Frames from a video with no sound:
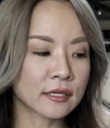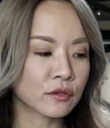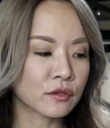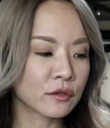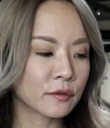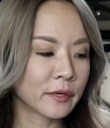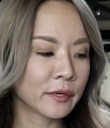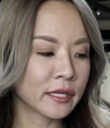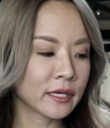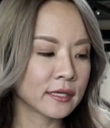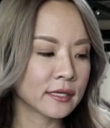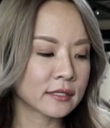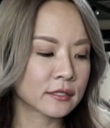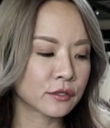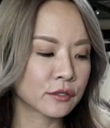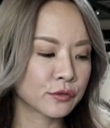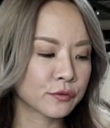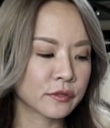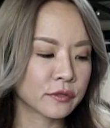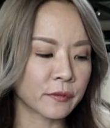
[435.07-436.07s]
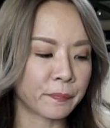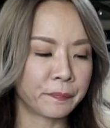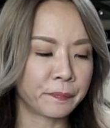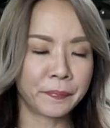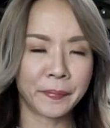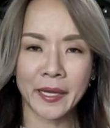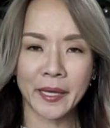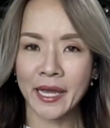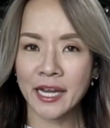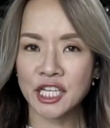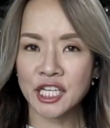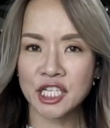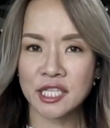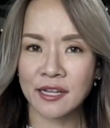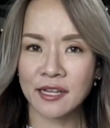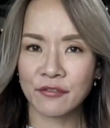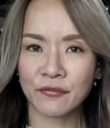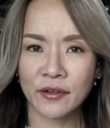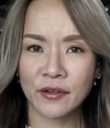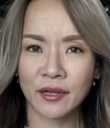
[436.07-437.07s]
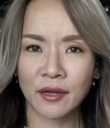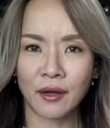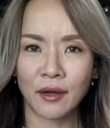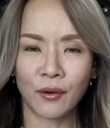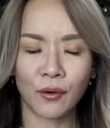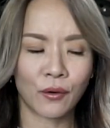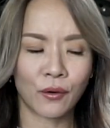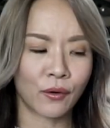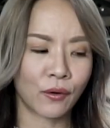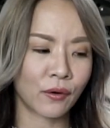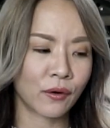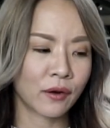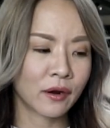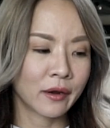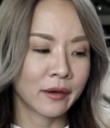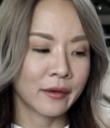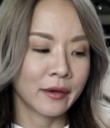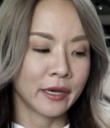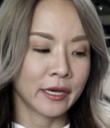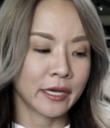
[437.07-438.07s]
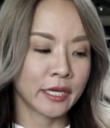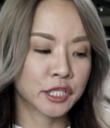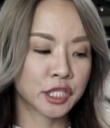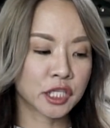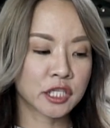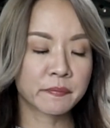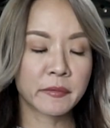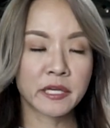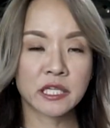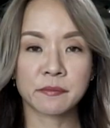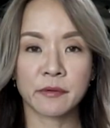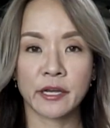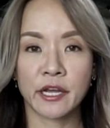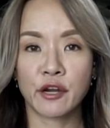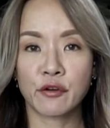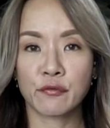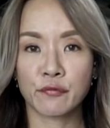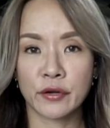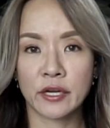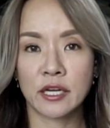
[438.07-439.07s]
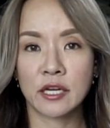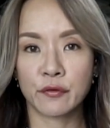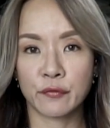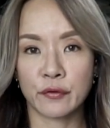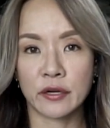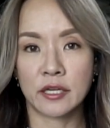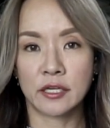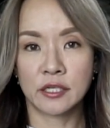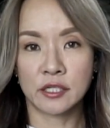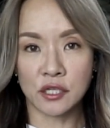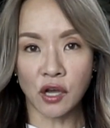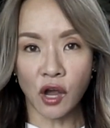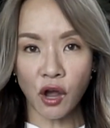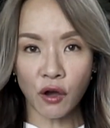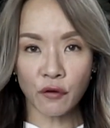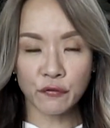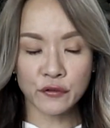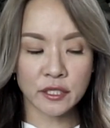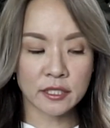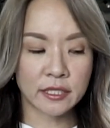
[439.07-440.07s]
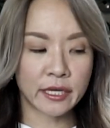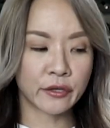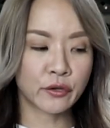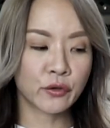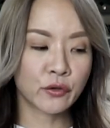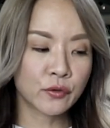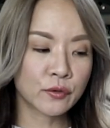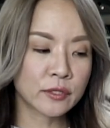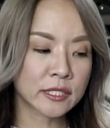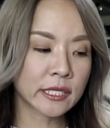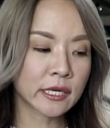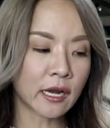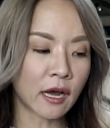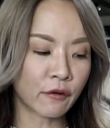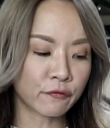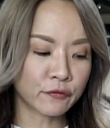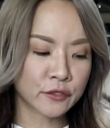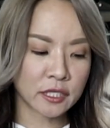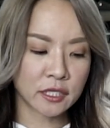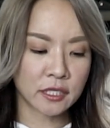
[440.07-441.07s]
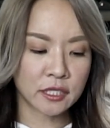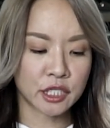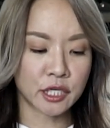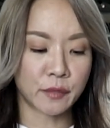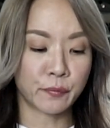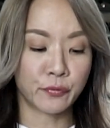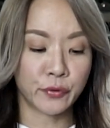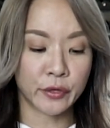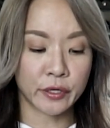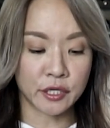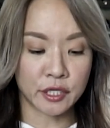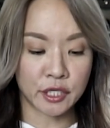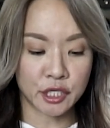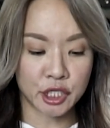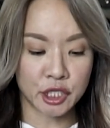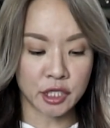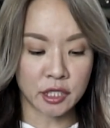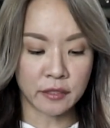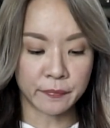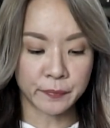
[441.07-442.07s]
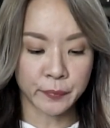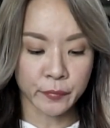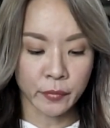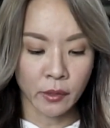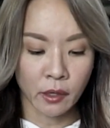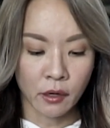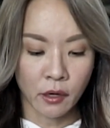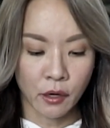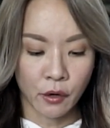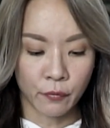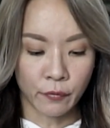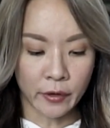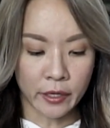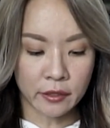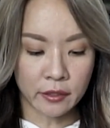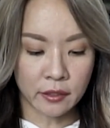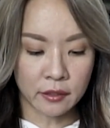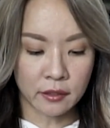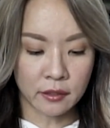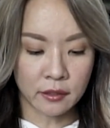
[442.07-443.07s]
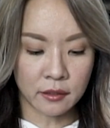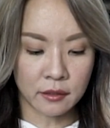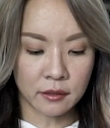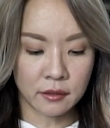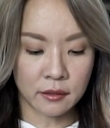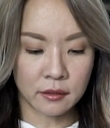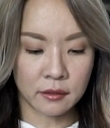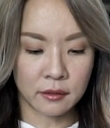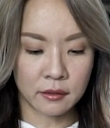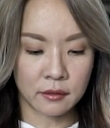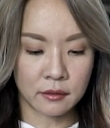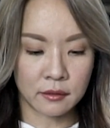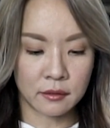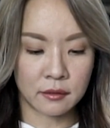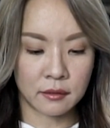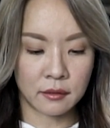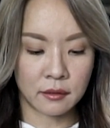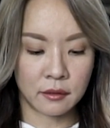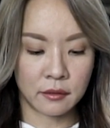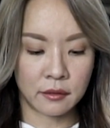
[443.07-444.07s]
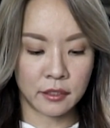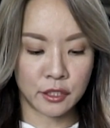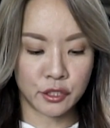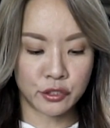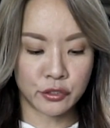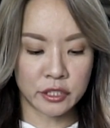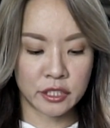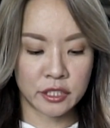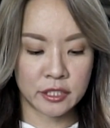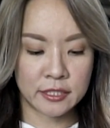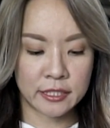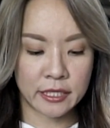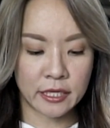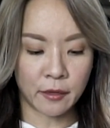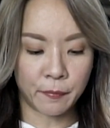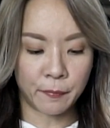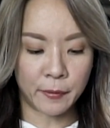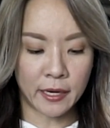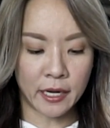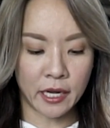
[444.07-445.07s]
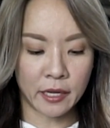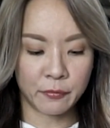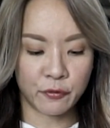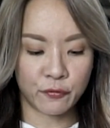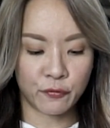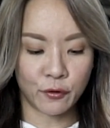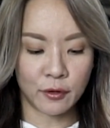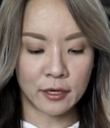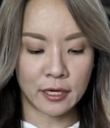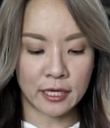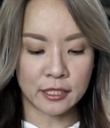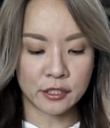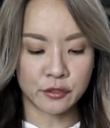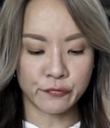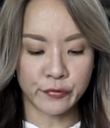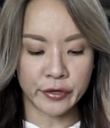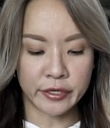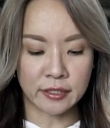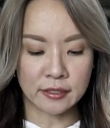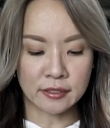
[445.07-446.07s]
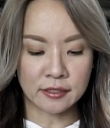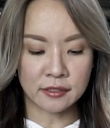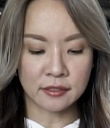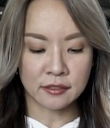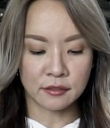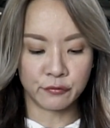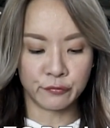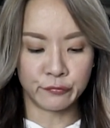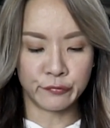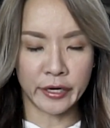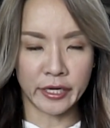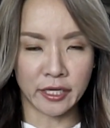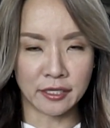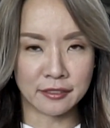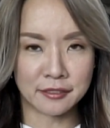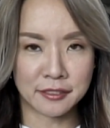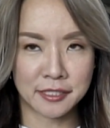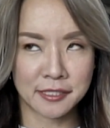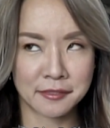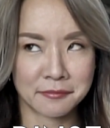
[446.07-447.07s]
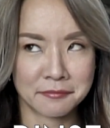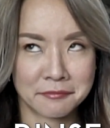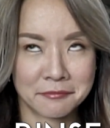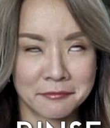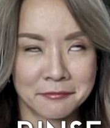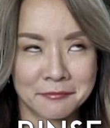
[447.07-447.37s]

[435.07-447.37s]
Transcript: I don't know whether it's to do with the pH level or it just makes my hair really, really soft. Like you use it after shampoo and conditioner, right? The instructions say apply before last rinse. Rinse.